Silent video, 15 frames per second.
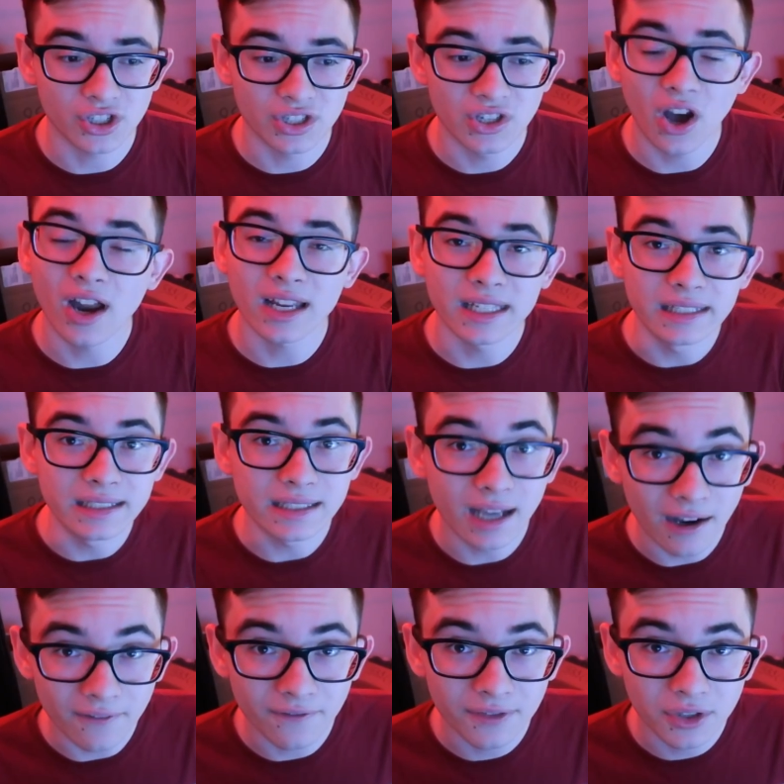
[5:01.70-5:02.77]
just not
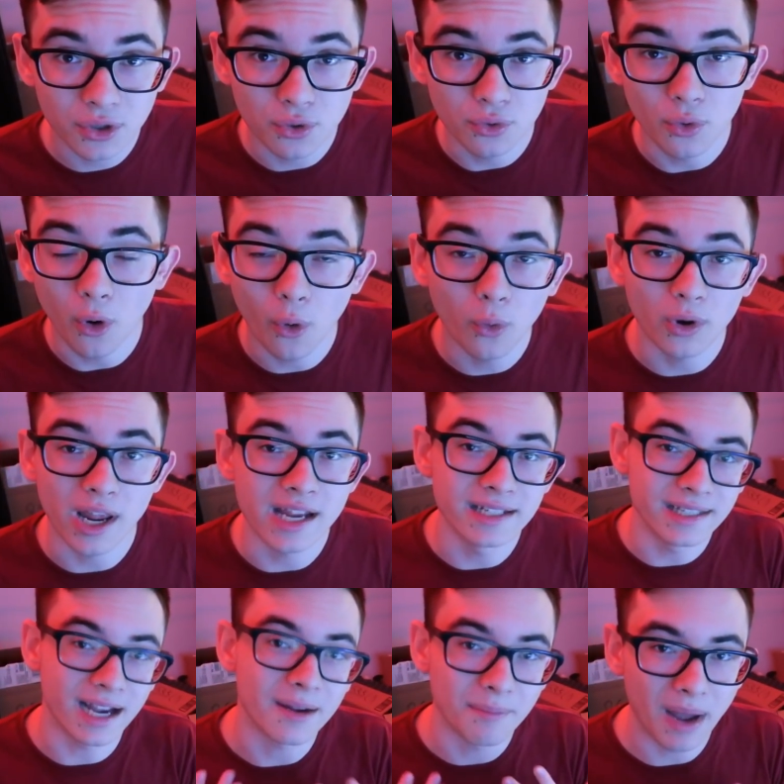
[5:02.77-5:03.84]
enough to hold
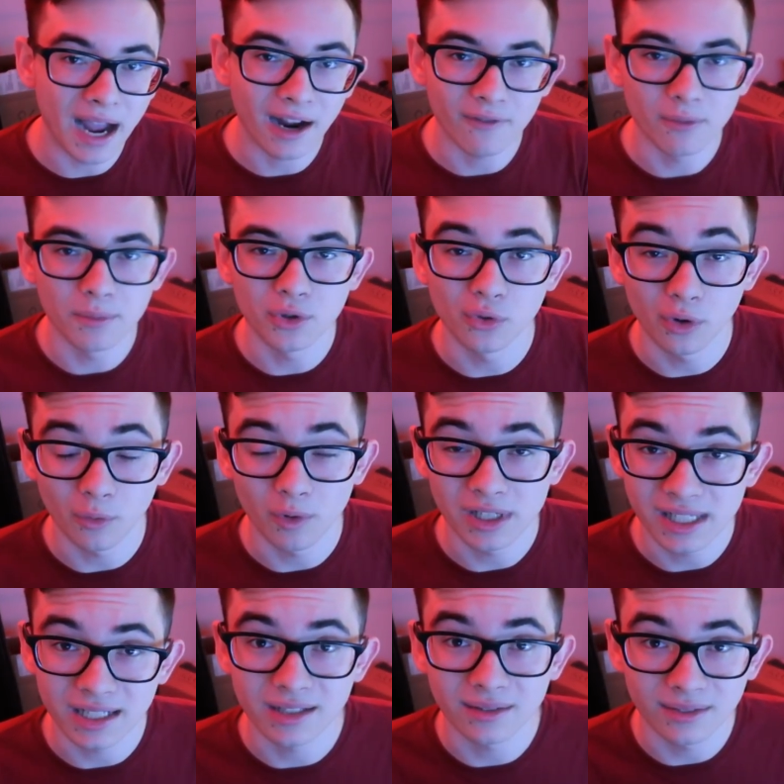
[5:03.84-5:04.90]
a deck back from doing
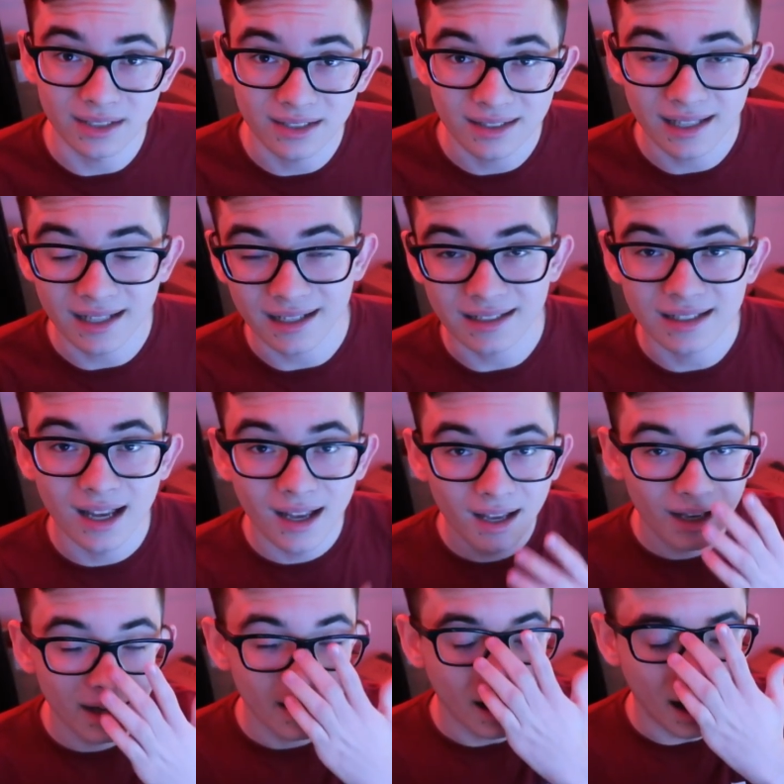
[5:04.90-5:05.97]
ridiculous things.
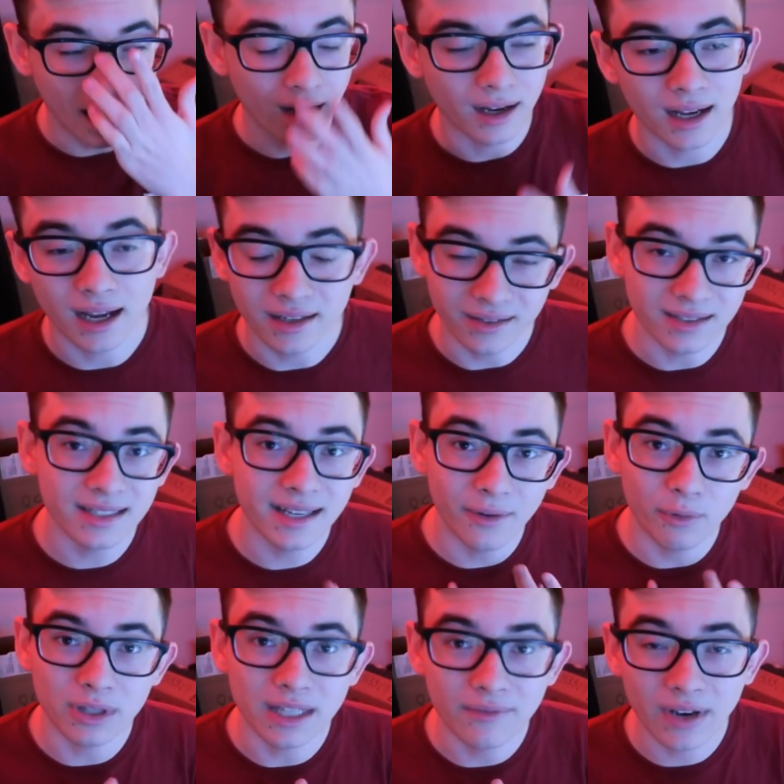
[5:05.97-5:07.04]
Uh, kind of see
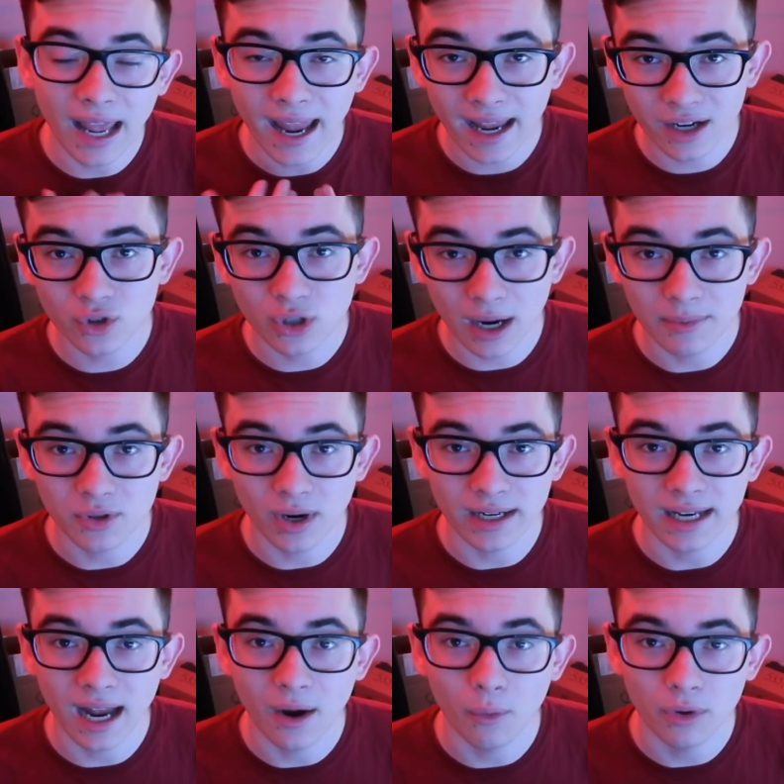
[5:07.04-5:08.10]
it with even hand traps
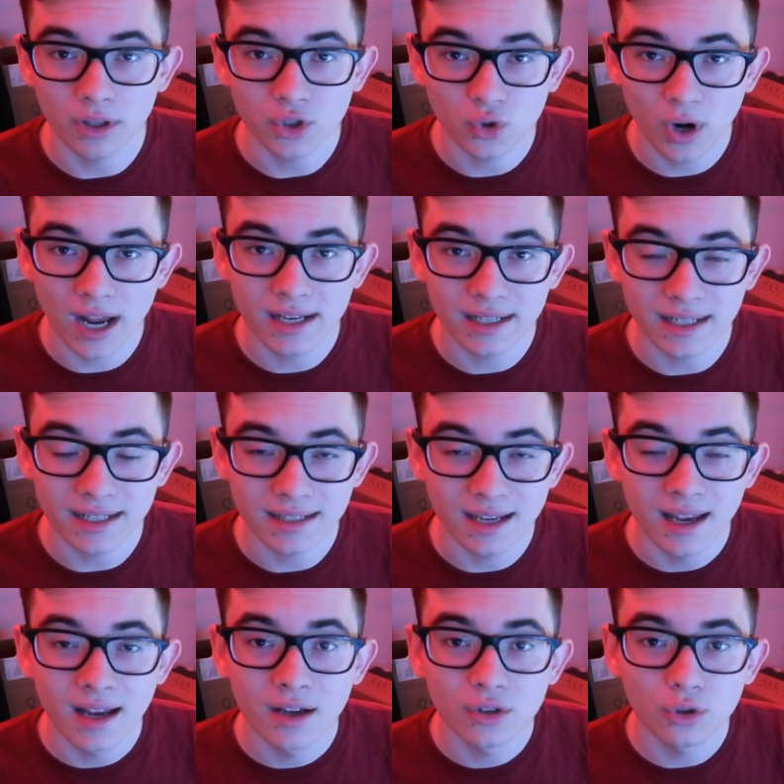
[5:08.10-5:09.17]
right now, where the trend
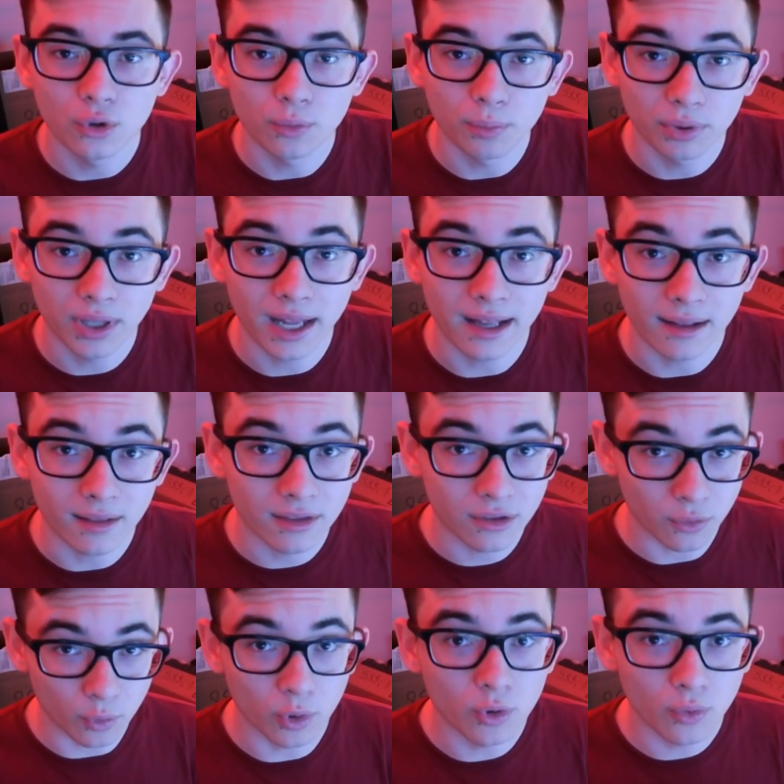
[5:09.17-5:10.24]
is to play
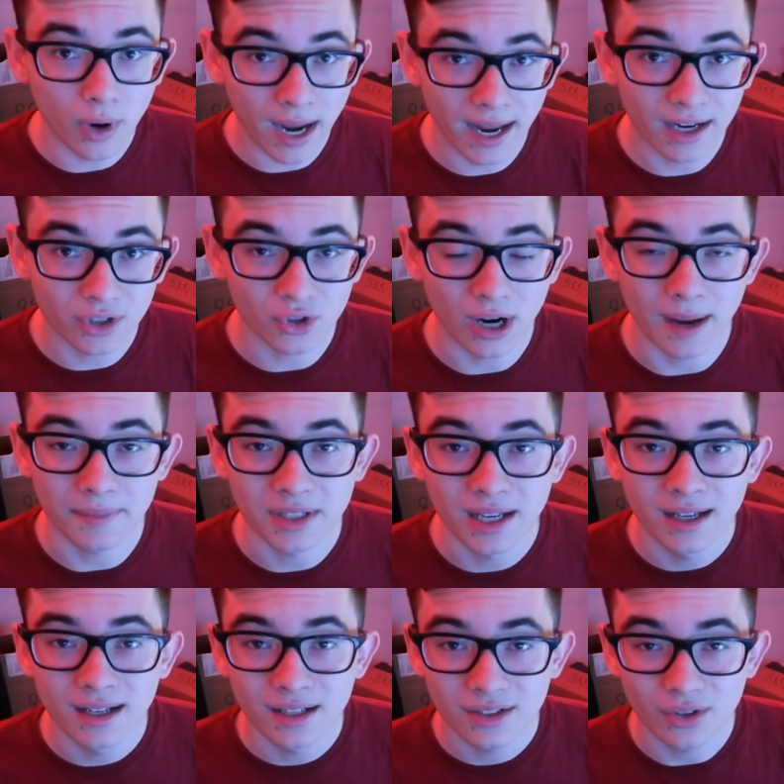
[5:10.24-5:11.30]
through hand traps.
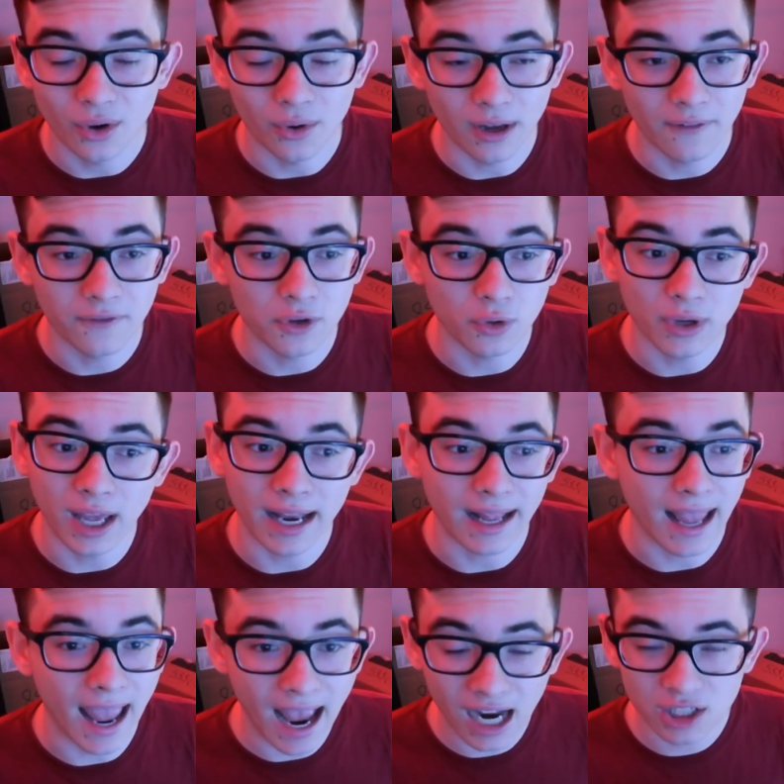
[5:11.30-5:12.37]
So if you
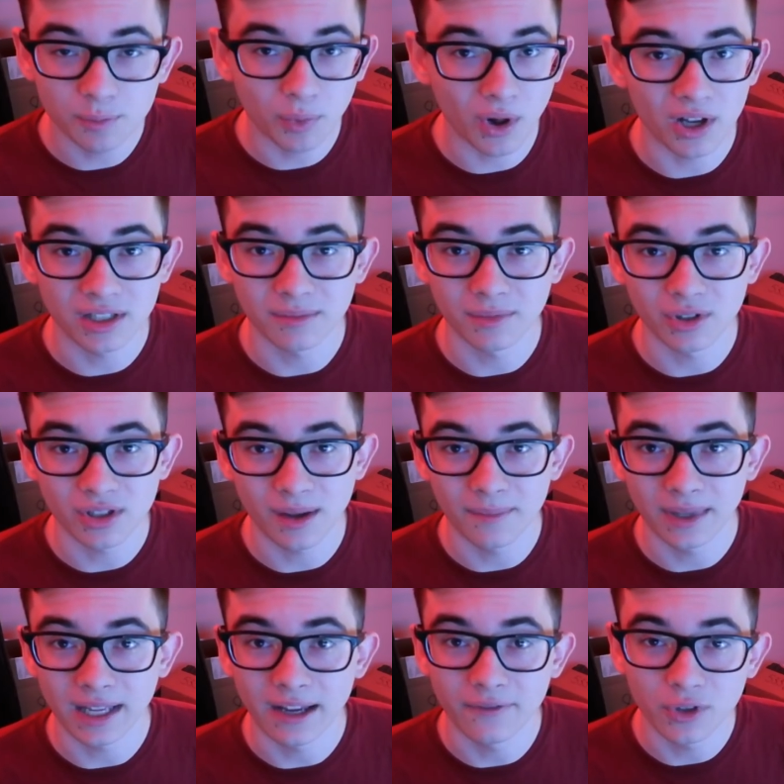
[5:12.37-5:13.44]
get Ash Blossomed or
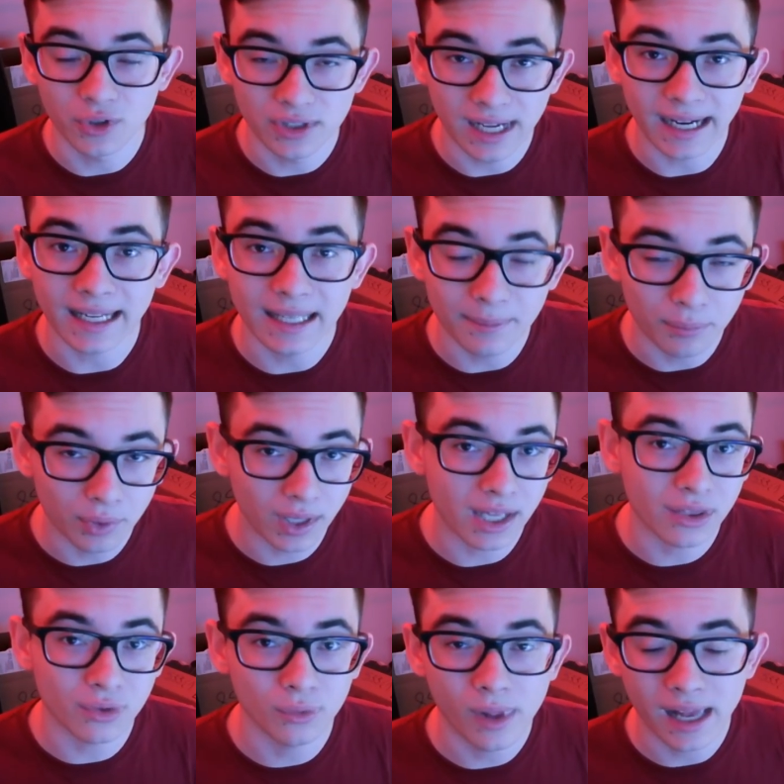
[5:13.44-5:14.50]
something, if your deck can
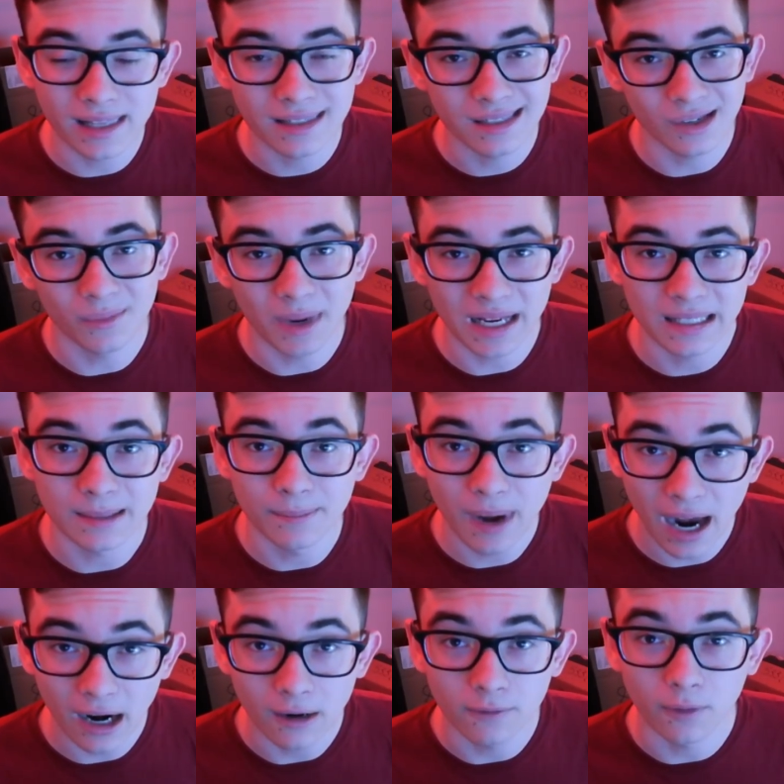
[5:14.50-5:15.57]
play through that, still make some
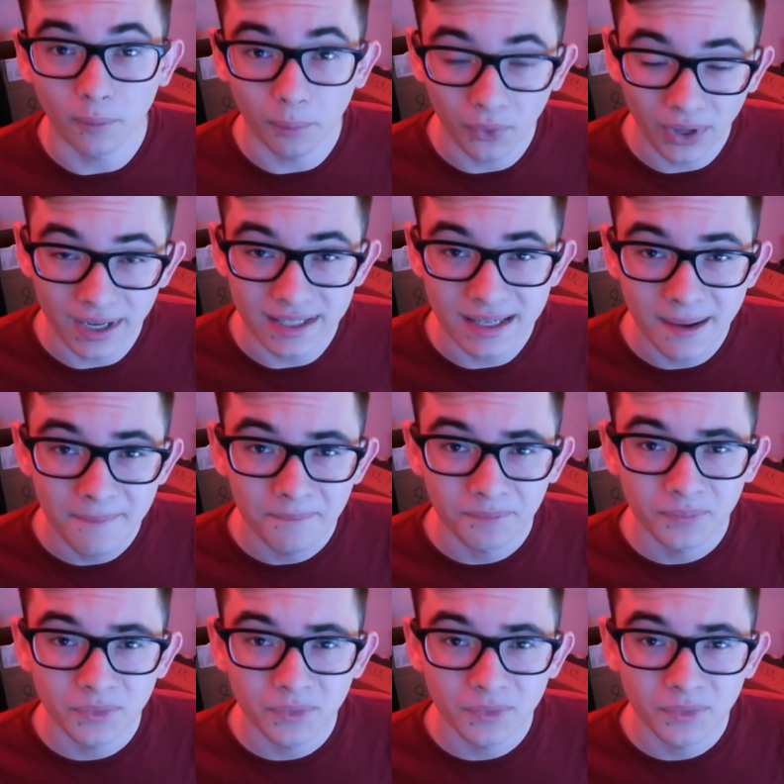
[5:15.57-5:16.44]
powerful plays,